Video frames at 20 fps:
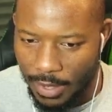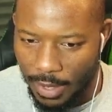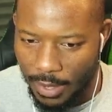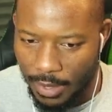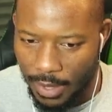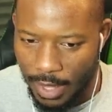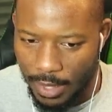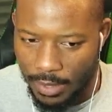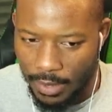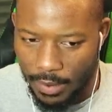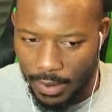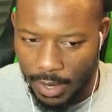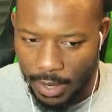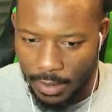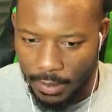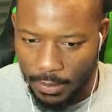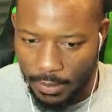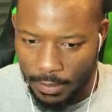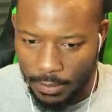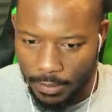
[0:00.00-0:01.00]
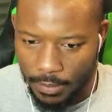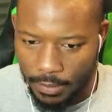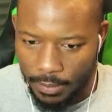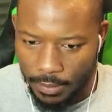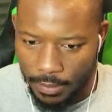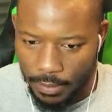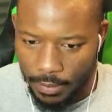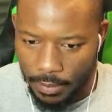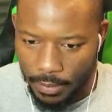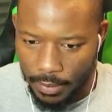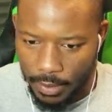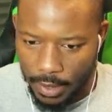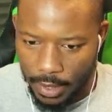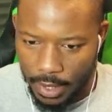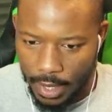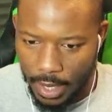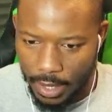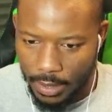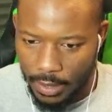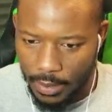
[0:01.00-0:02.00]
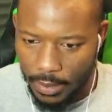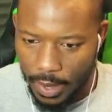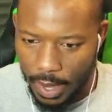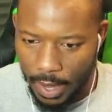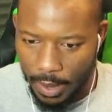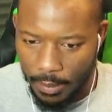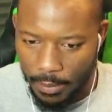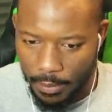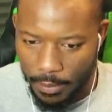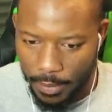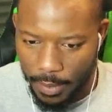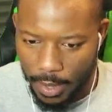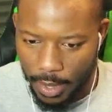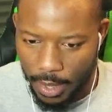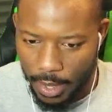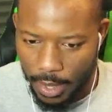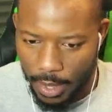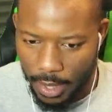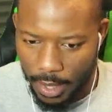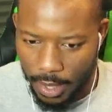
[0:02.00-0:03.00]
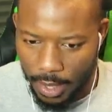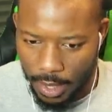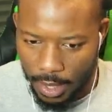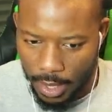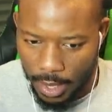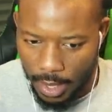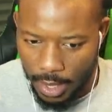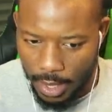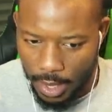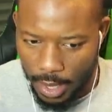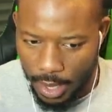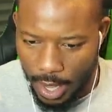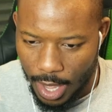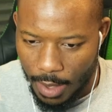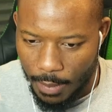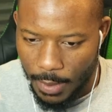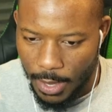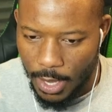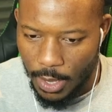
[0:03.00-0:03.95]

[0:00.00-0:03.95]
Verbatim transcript: You know, that's all right. That's okay. I'm